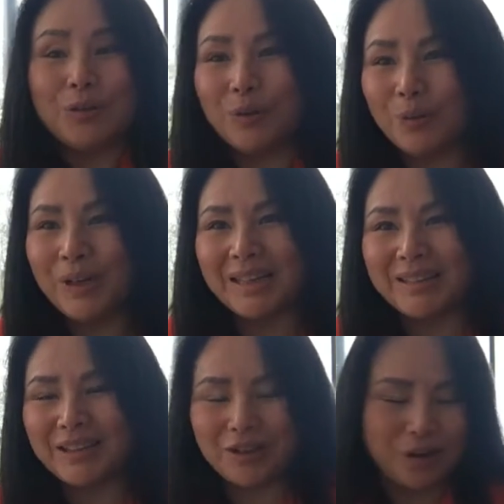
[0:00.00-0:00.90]
2
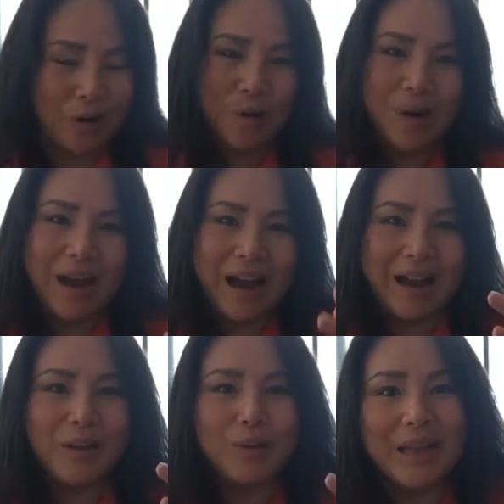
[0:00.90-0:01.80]
years ago,
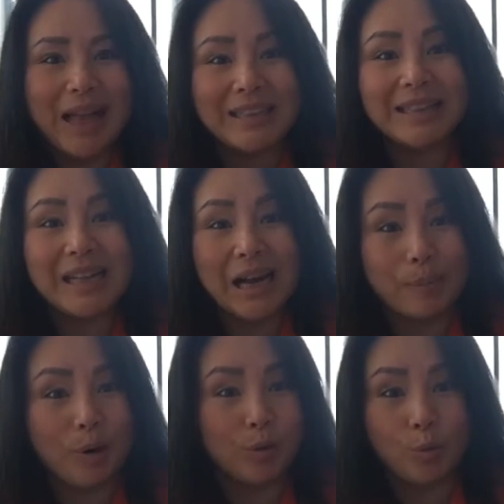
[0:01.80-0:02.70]
I knew nothing
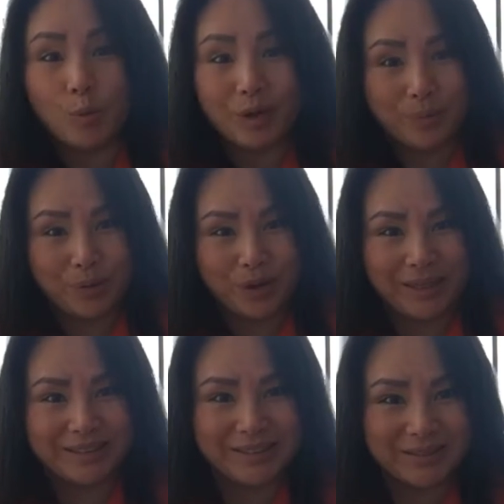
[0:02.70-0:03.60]
about
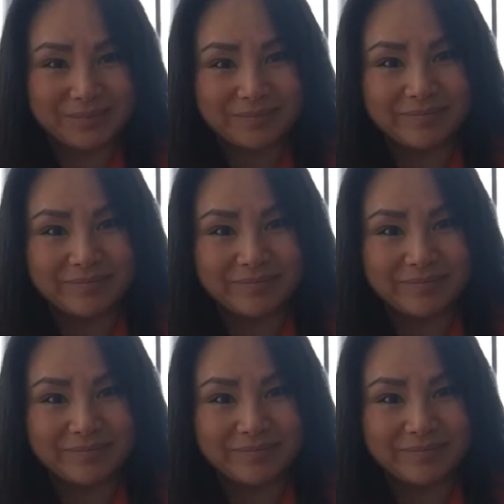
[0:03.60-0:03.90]
WordPress.